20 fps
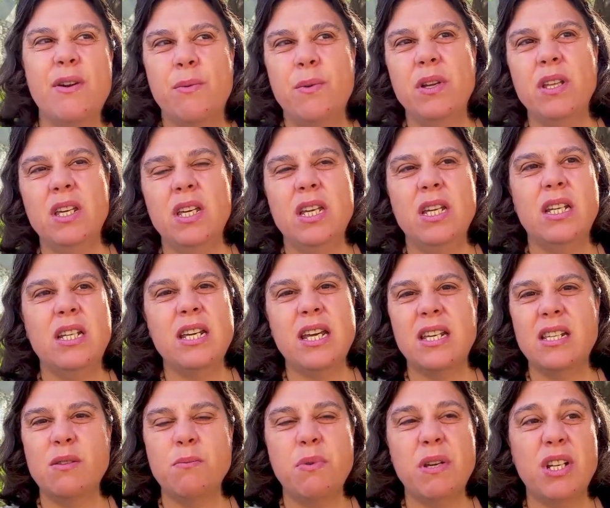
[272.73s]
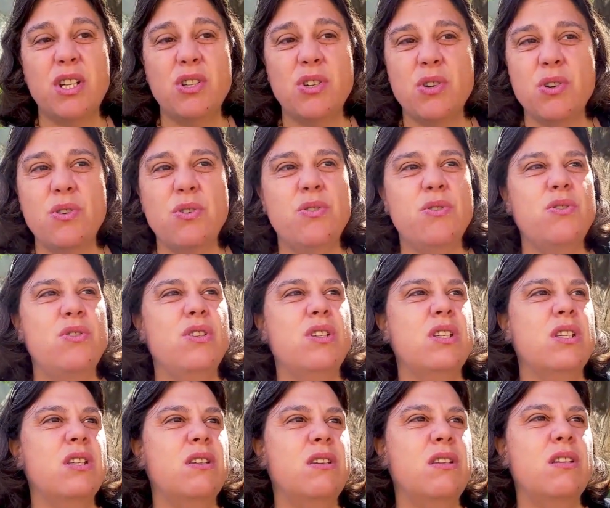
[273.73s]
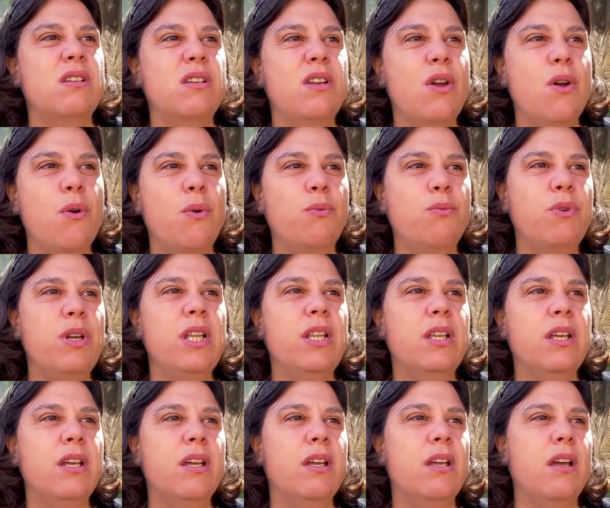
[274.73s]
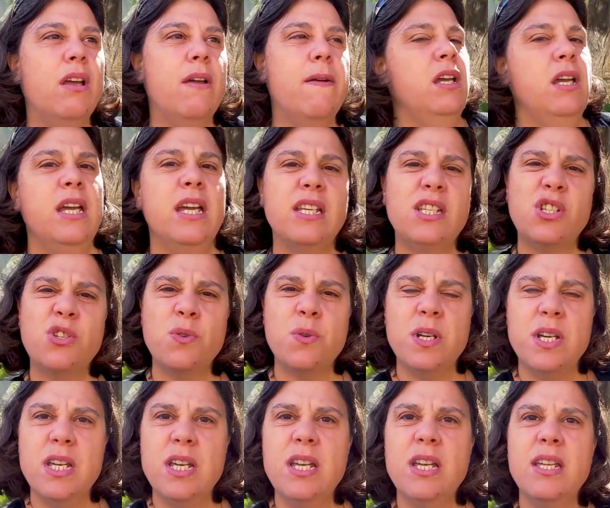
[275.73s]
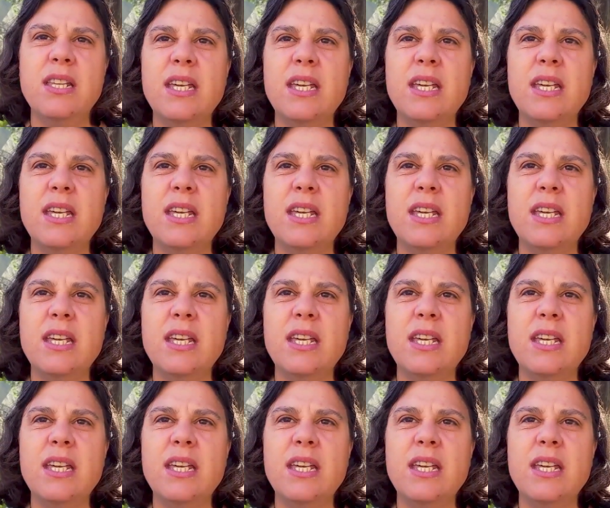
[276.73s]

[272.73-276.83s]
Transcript: Really take some pictures, you know, read the history.